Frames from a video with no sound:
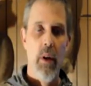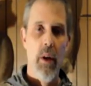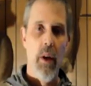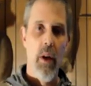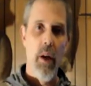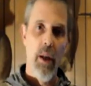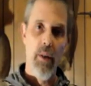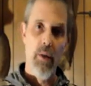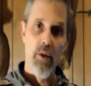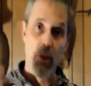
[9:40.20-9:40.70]

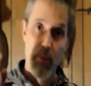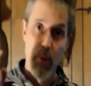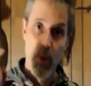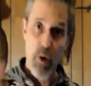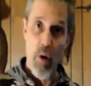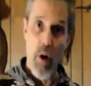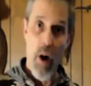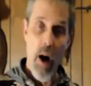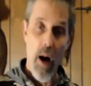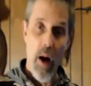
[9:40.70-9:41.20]
And
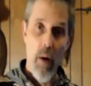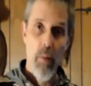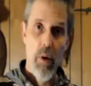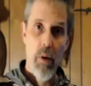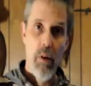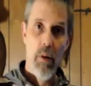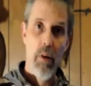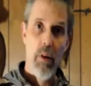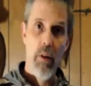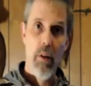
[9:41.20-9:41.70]
subscribe.
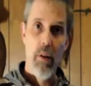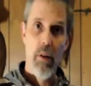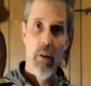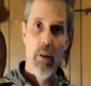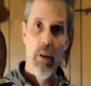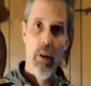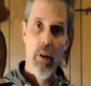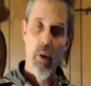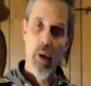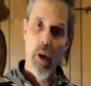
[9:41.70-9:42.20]

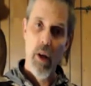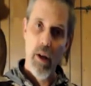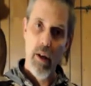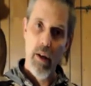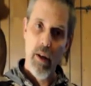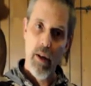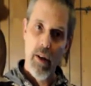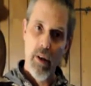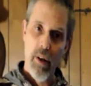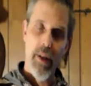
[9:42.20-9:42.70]
Go down and
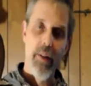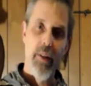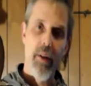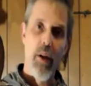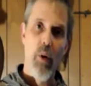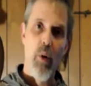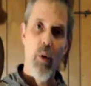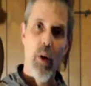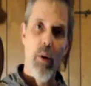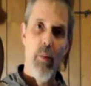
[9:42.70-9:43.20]
click that
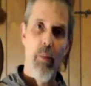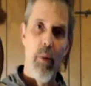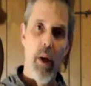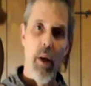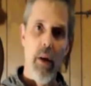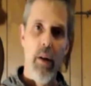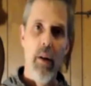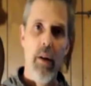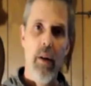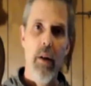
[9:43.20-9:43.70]
red
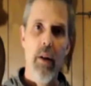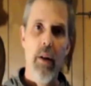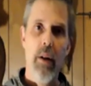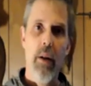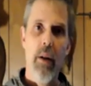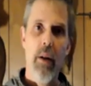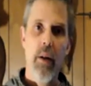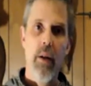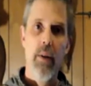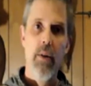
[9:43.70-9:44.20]
button.
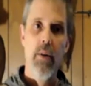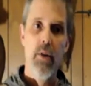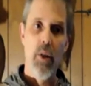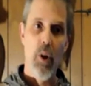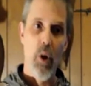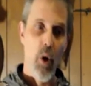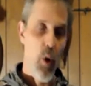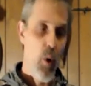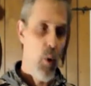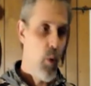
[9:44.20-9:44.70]

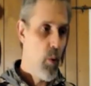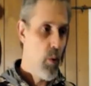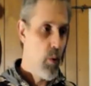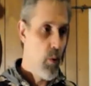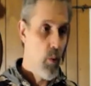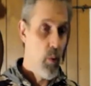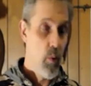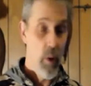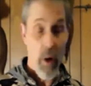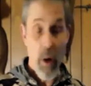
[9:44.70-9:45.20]
So
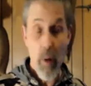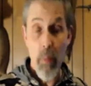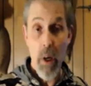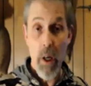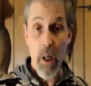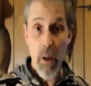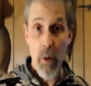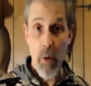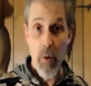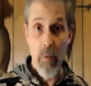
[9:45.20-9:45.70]
when I
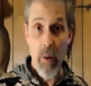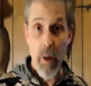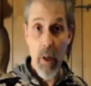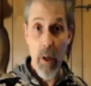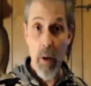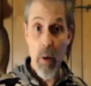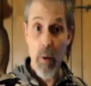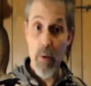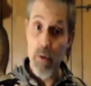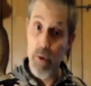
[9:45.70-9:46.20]
make new
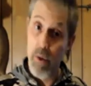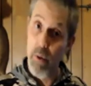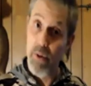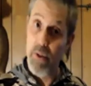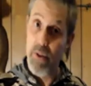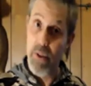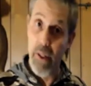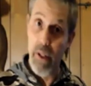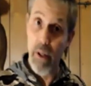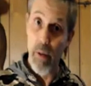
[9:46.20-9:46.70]
videos, you'll
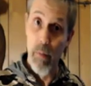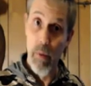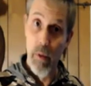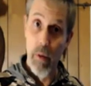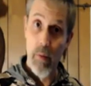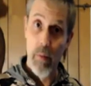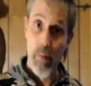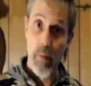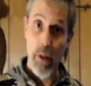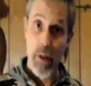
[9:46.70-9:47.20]
see them,
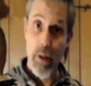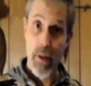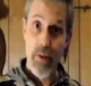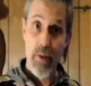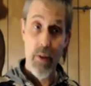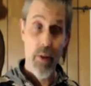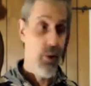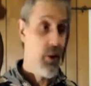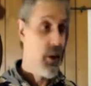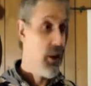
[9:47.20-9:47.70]
because
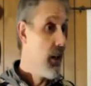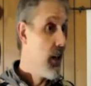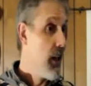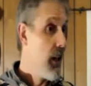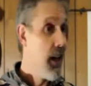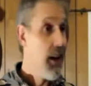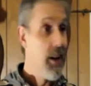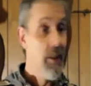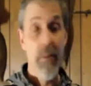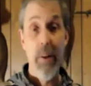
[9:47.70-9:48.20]
there's a
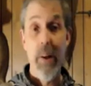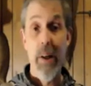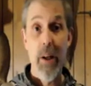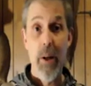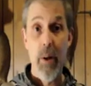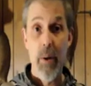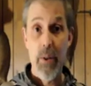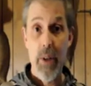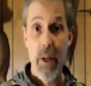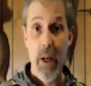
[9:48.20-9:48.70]
lot of
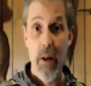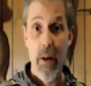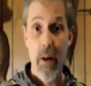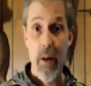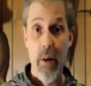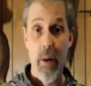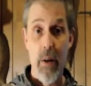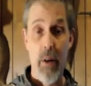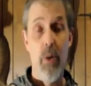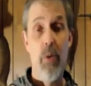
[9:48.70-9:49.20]
videos out here
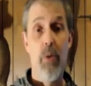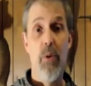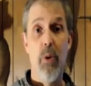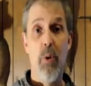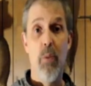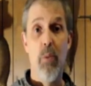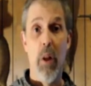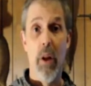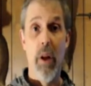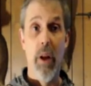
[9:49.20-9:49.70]
in
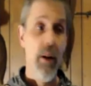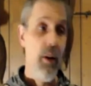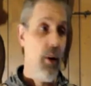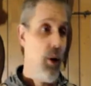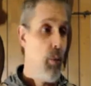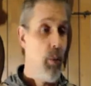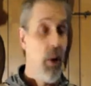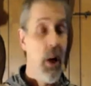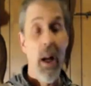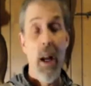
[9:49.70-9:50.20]
YouTube land and you
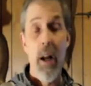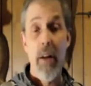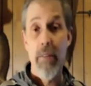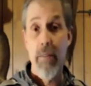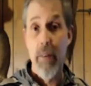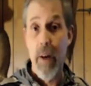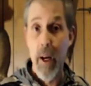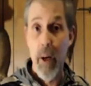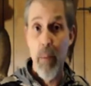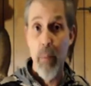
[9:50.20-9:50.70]
may not
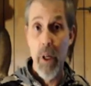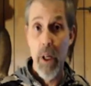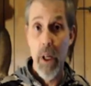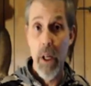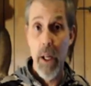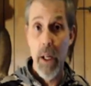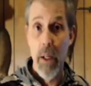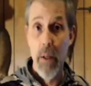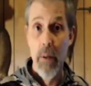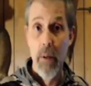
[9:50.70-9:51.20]
find me
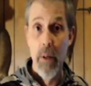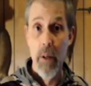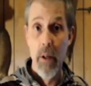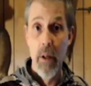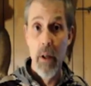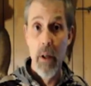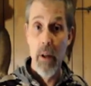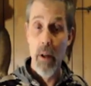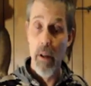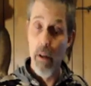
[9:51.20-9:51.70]
again.
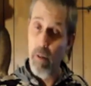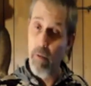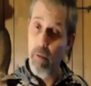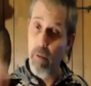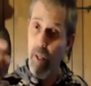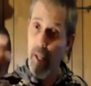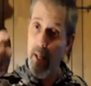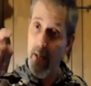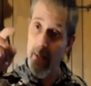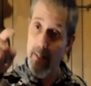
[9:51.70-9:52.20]
Look for
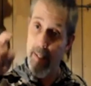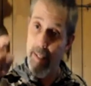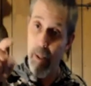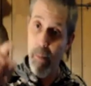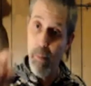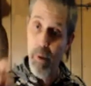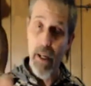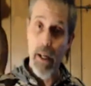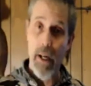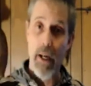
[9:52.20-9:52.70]
that
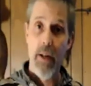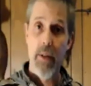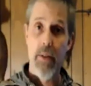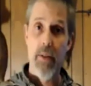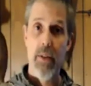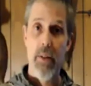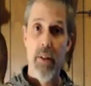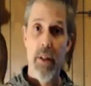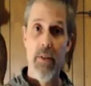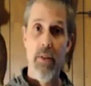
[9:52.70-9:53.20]

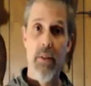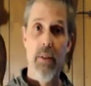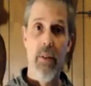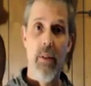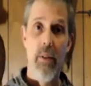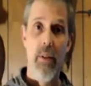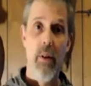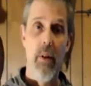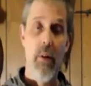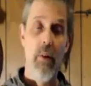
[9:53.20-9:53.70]
DBX,
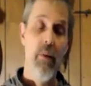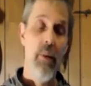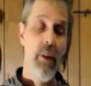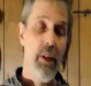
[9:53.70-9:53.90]
or